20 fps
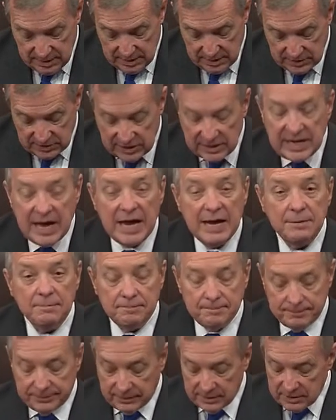To
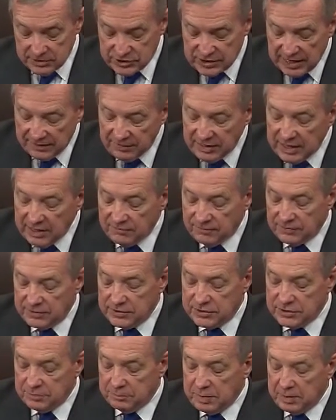date, 7
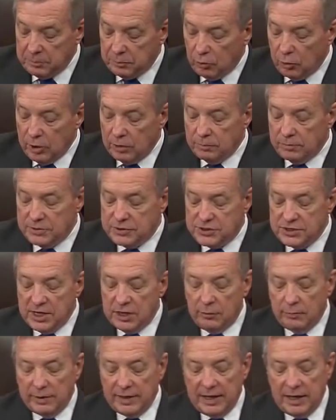infants have been born with
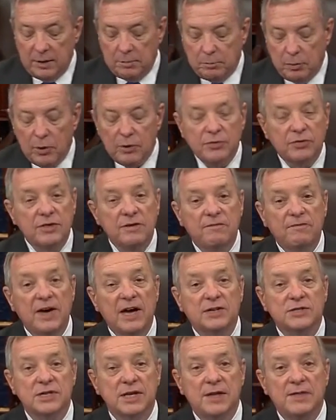Zika-related birth
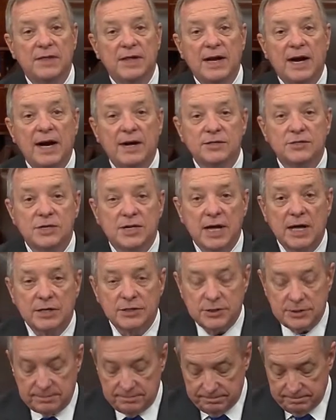defects in the United
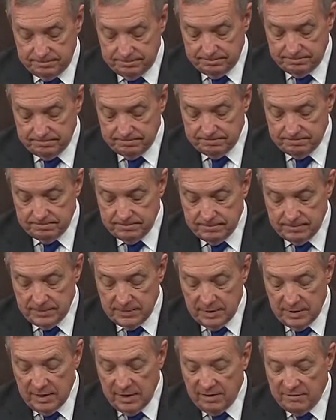States.
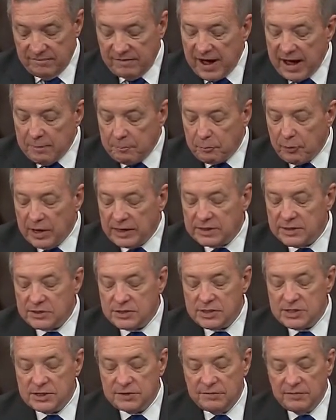5
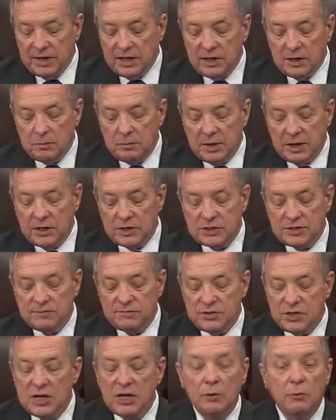pregnancies have ended because of
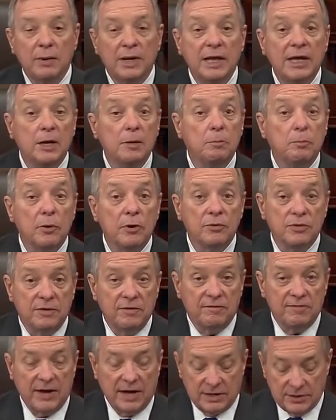Zika-related birth
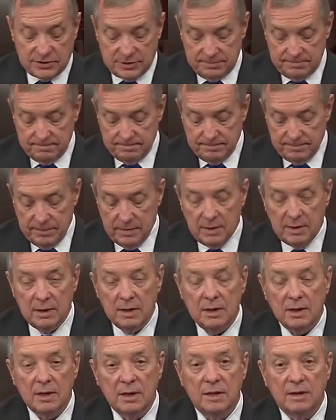defects.
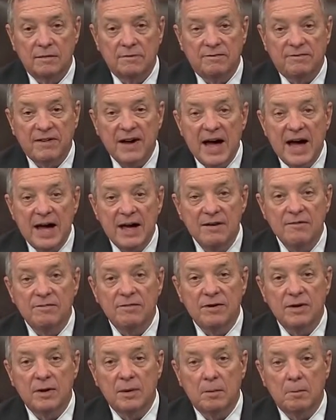
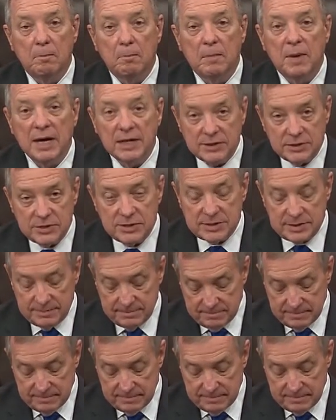5 months.